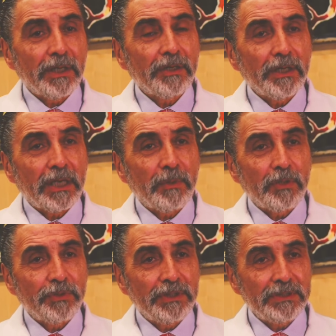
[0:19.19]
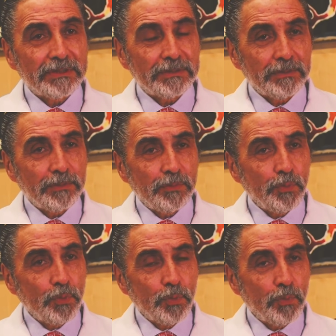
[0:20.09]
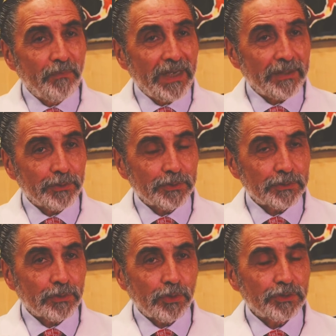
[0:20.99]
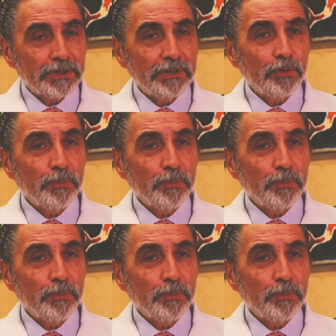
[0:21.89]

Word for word: learned about this new virus causing